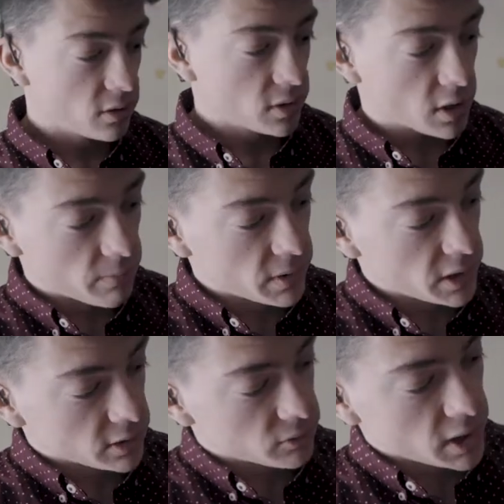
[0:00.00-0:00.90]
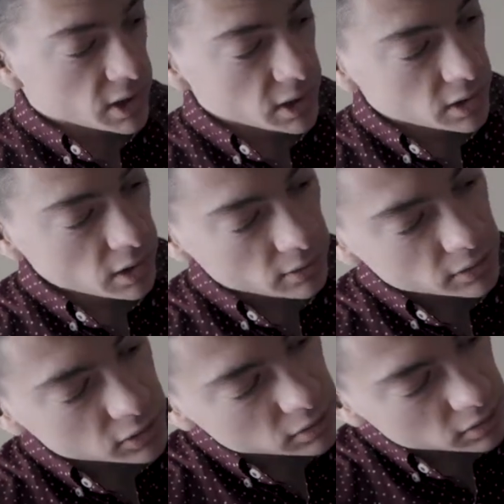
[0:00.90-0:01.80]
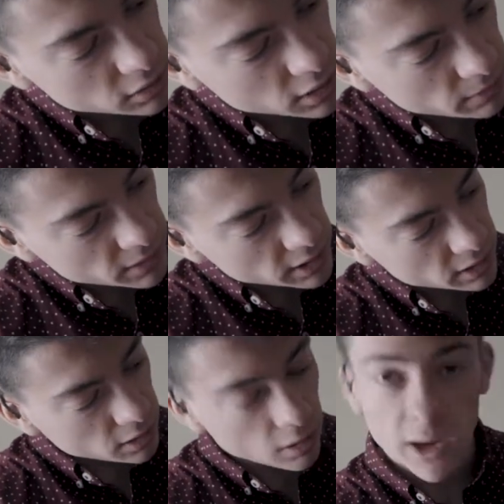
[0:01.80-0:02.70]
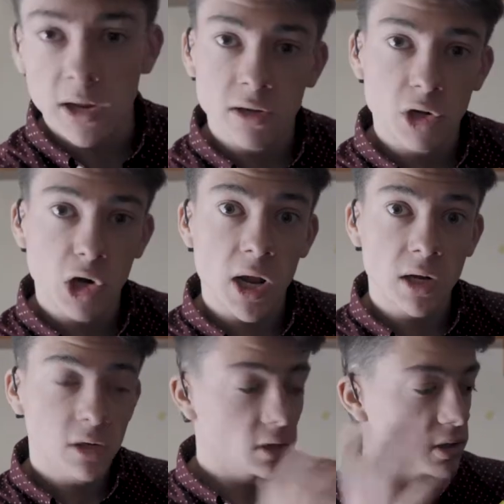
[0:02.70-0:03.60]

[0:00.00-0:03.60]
The company is right here. It's just a little company called Indirect.